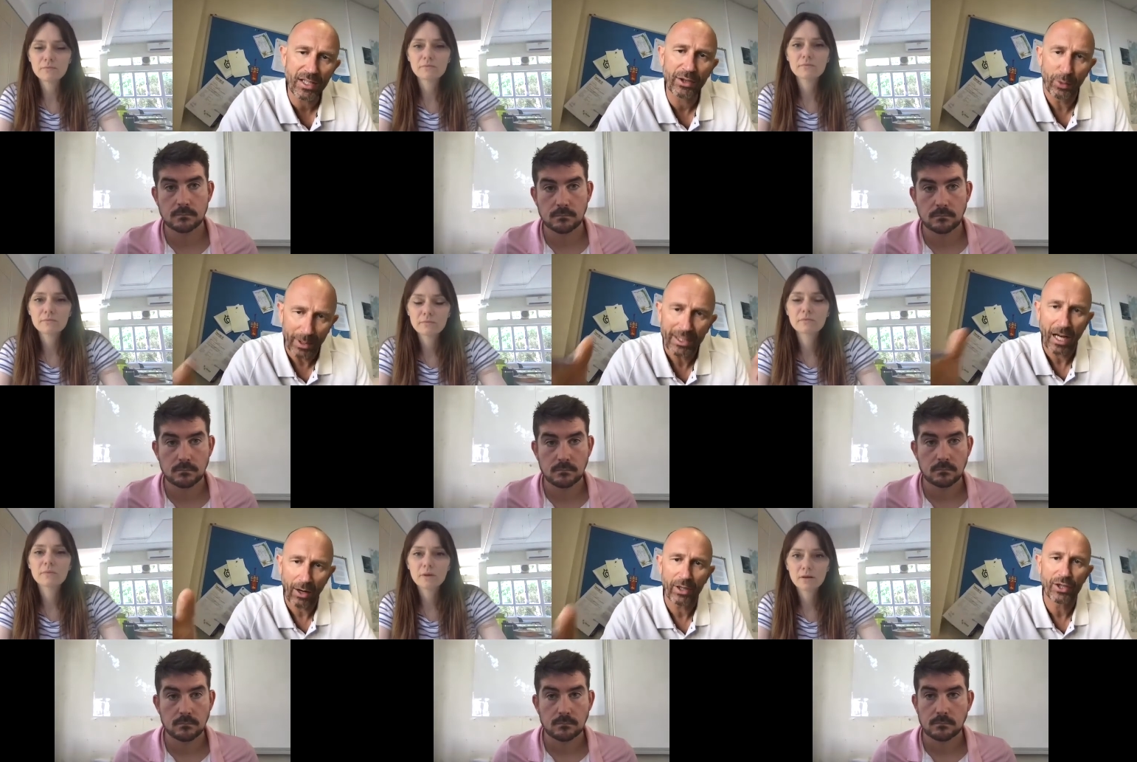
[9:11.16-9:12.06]
Speaker 1: to
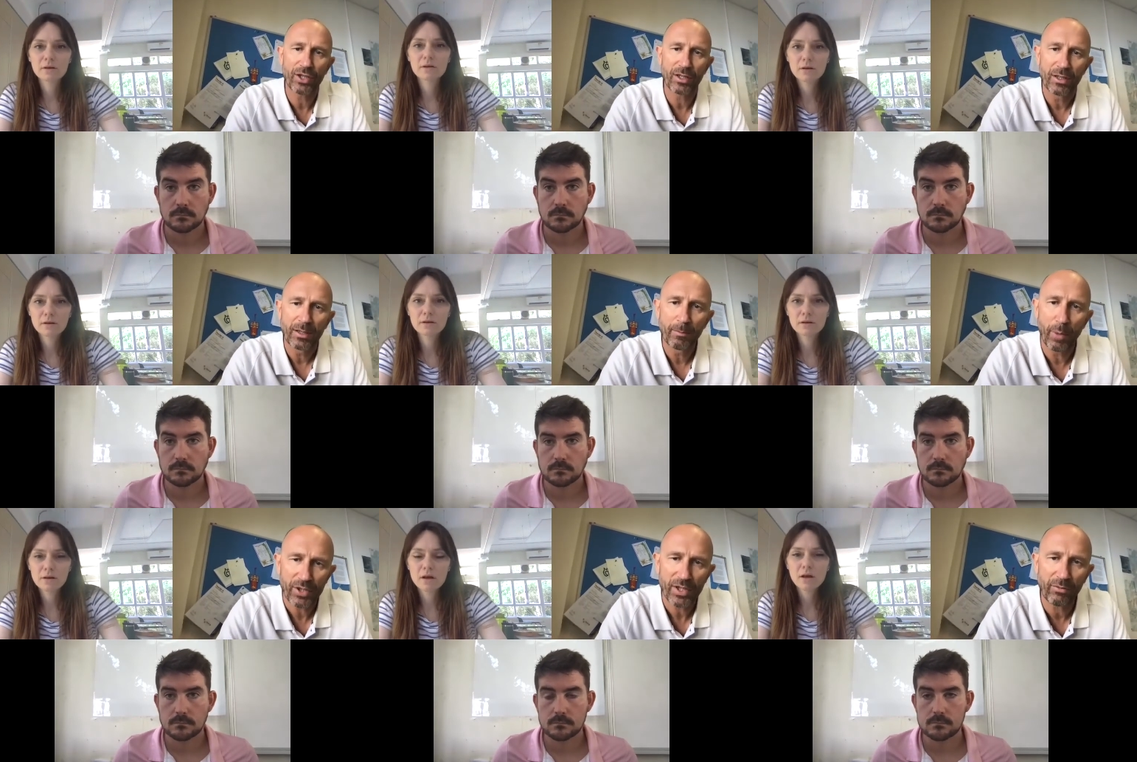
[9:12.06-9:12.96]
encourage
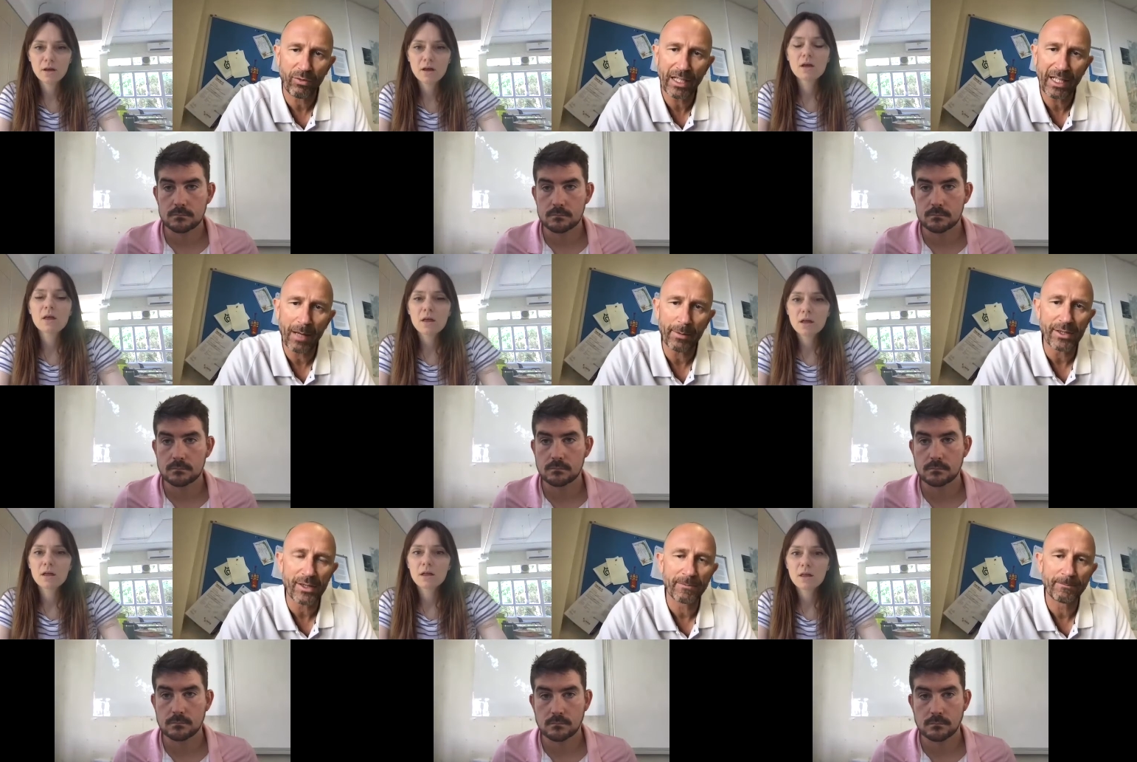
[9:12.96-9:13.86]
positive reading
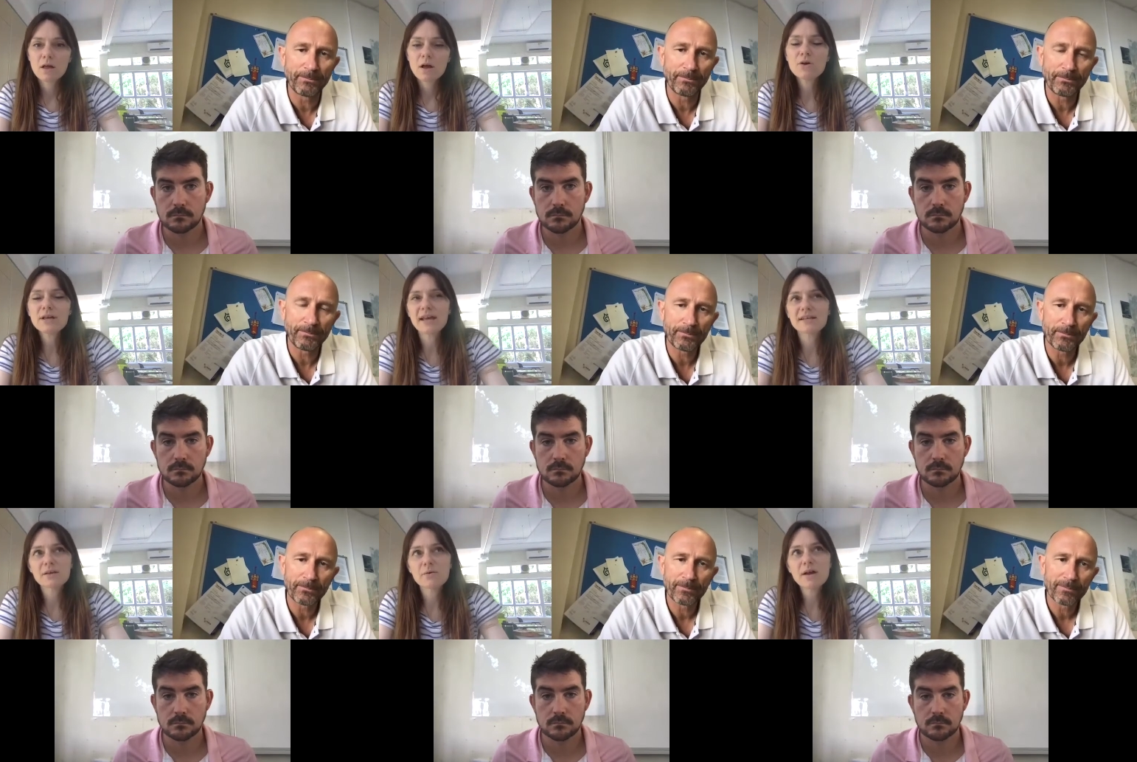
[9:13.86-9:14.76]
habits?
Speaker 2: Okay,
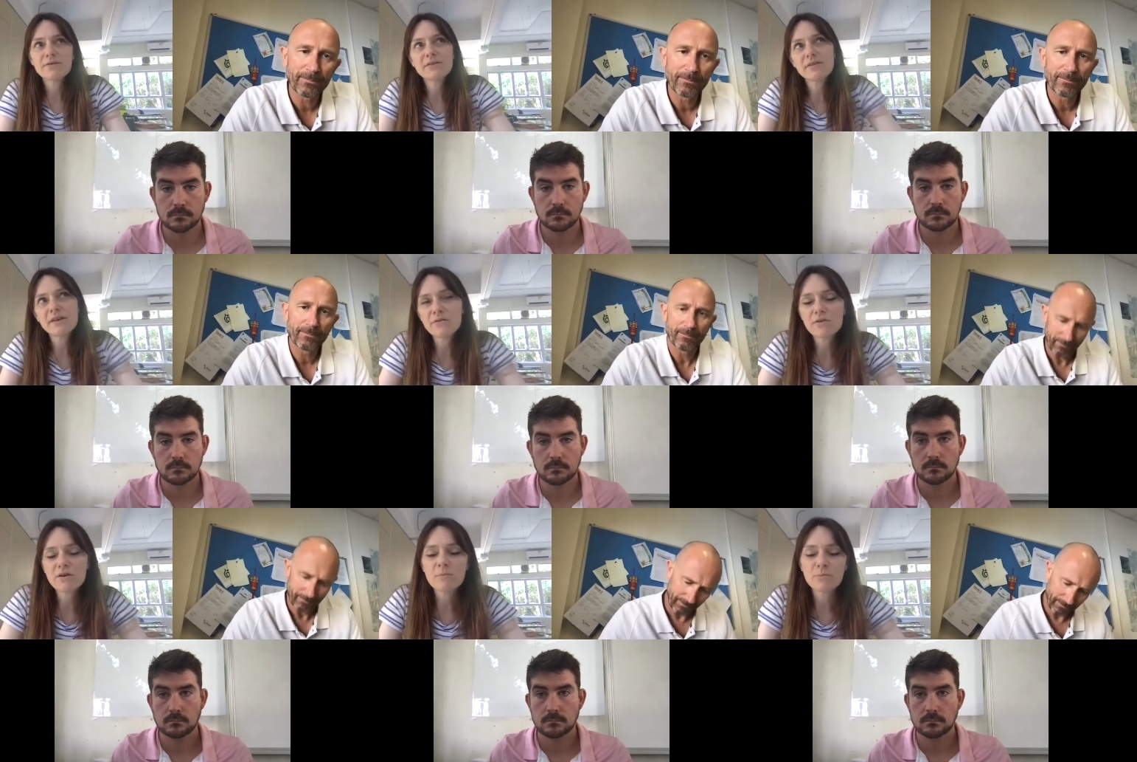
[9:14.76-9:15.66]
so I, there are a
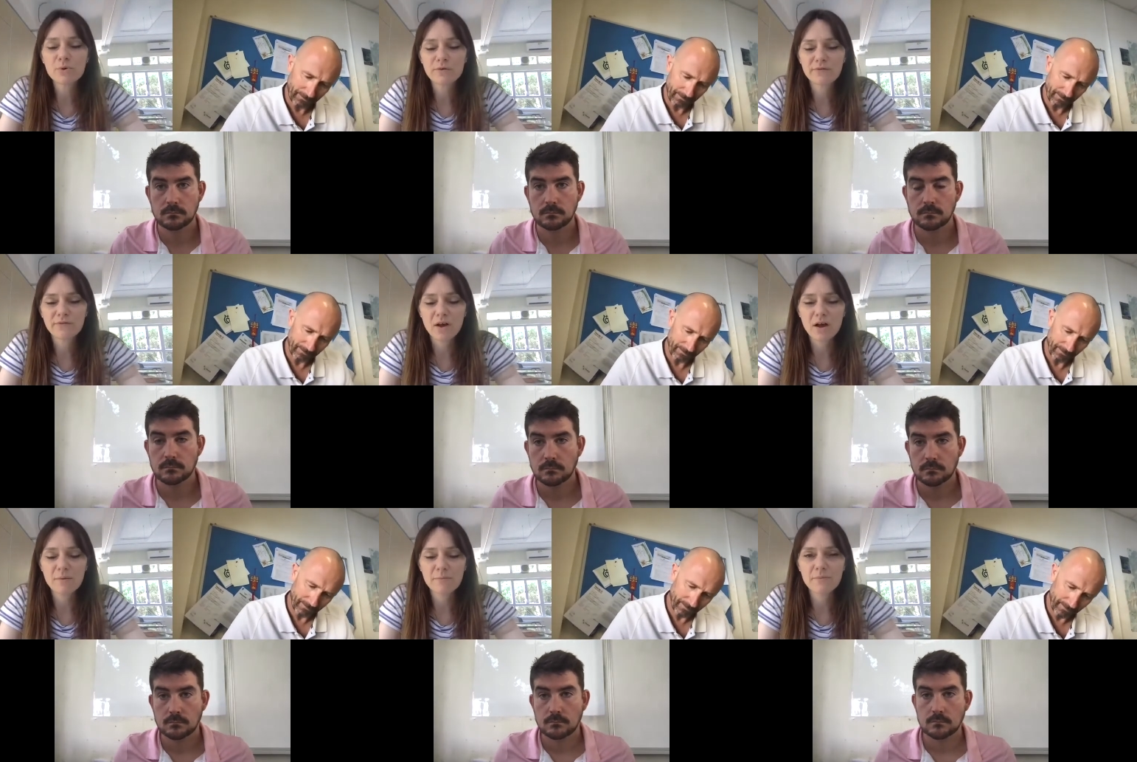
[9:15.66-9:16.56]
number of
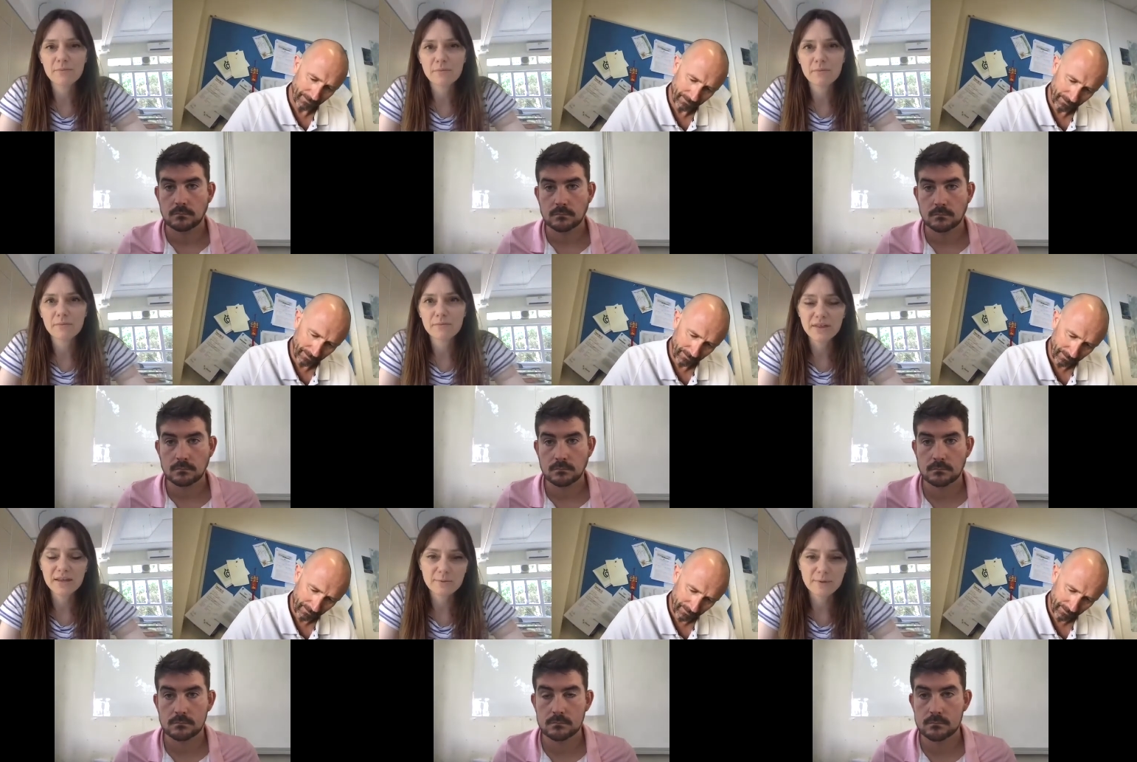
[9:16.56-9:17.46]
um,
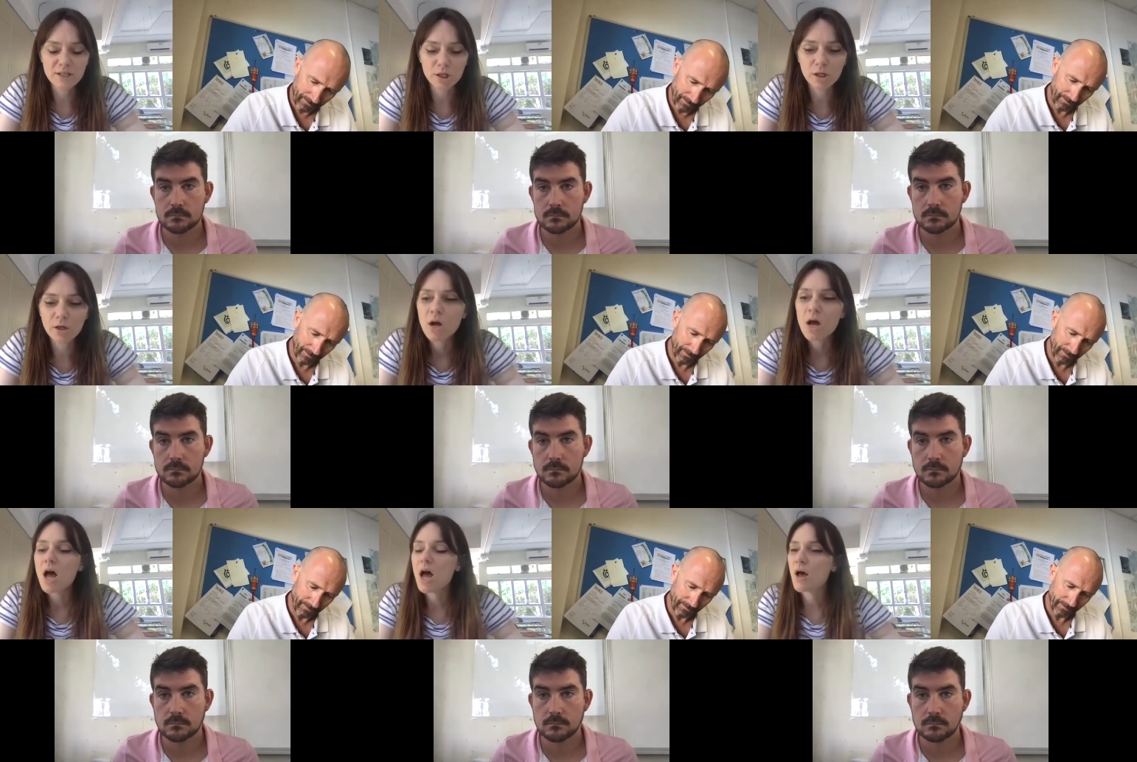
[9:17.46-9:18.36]
things we do.
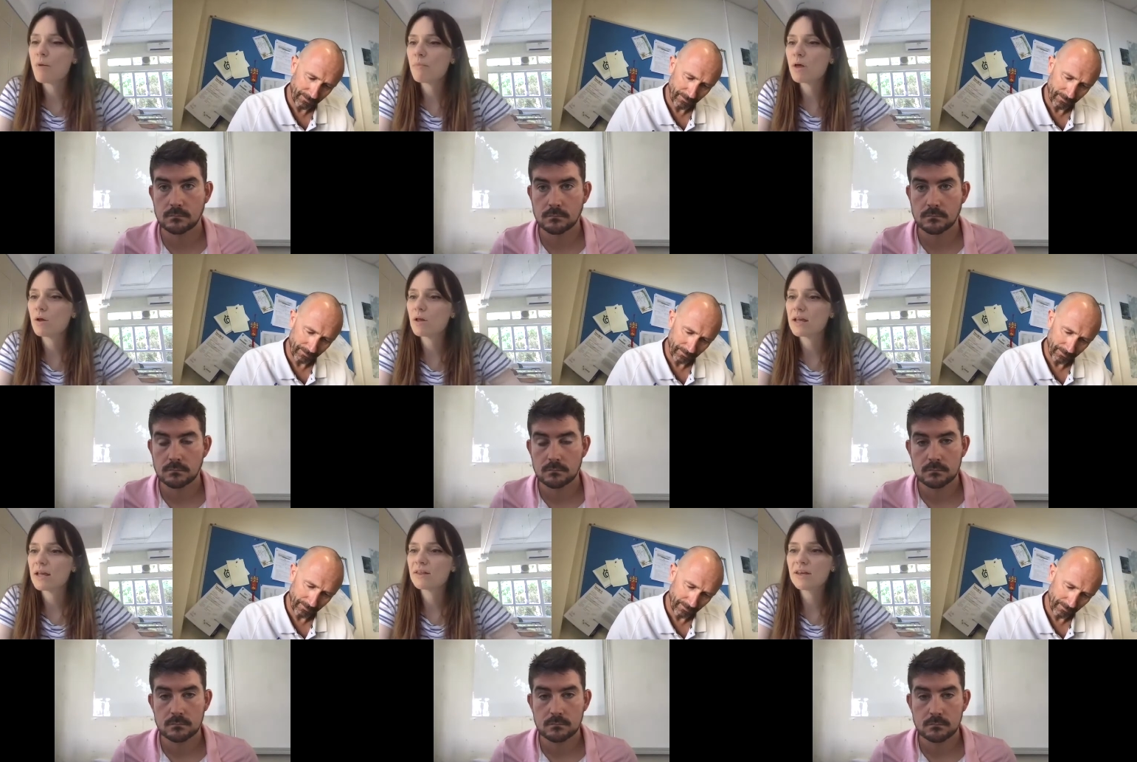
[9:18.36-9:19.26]
Um,
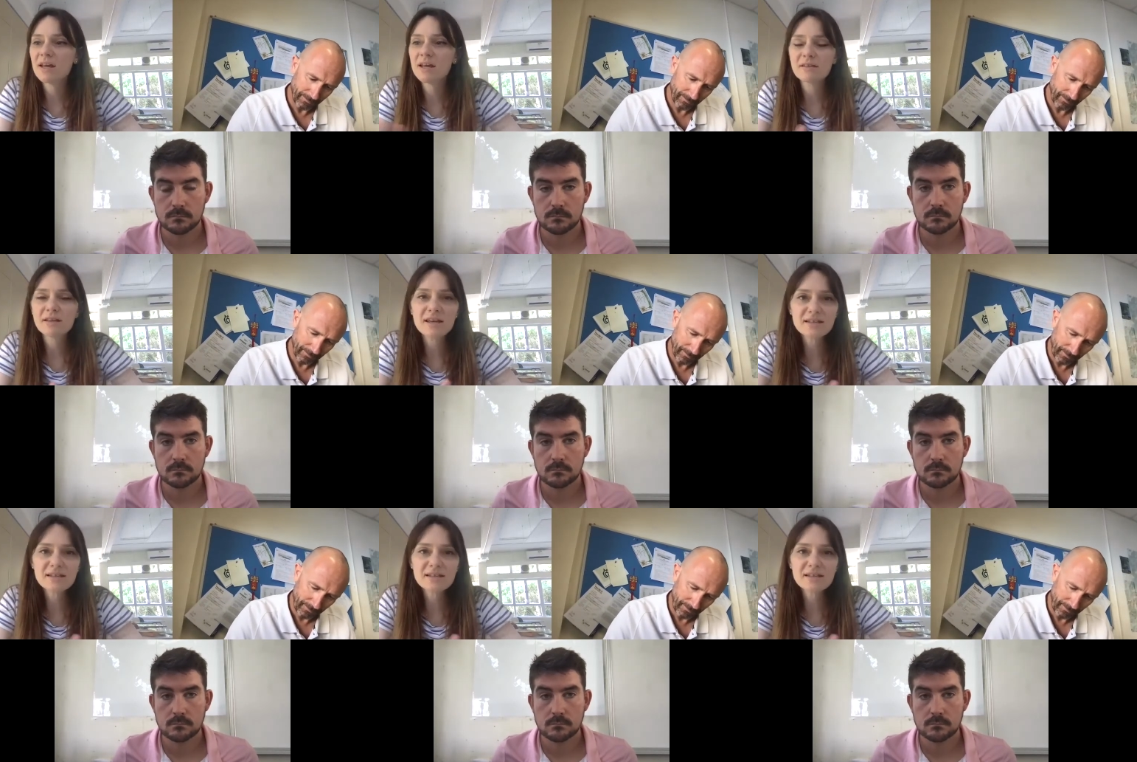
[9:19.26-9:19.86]
the, year